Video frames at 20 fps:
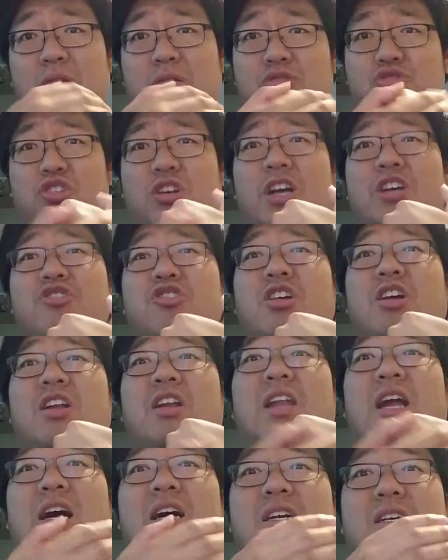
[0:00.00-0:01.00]
Striker
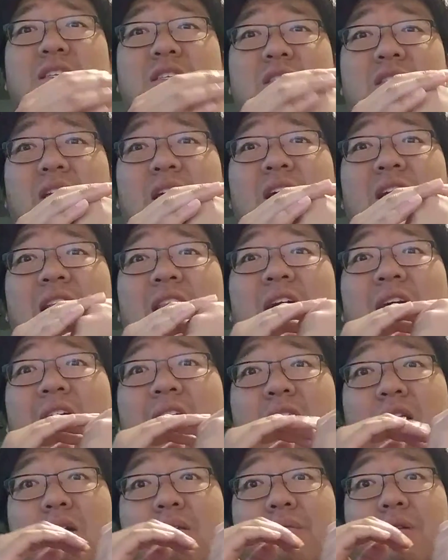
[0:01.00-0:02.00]
allows a
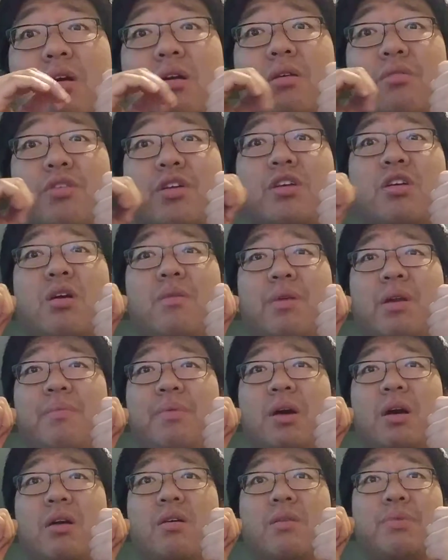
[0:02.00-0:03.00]
lot of recovery
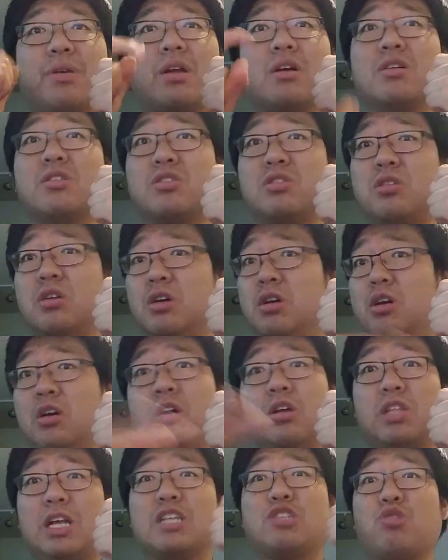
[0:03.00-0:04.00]
power because
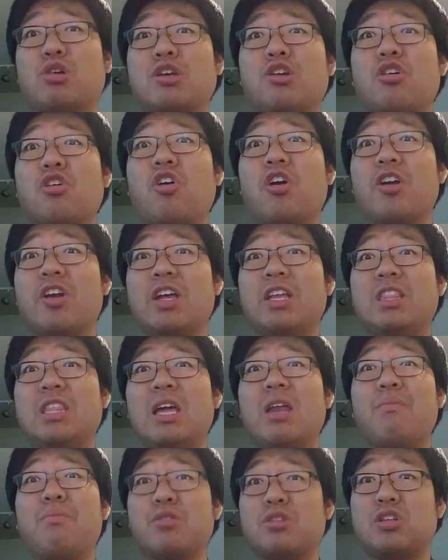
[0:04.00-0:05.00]
that's what Kagari
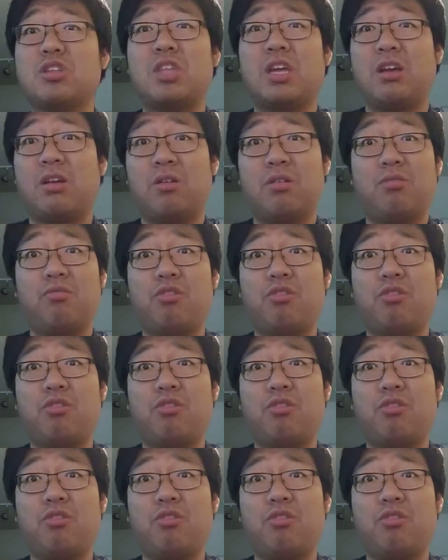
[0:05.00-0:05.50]
did with the like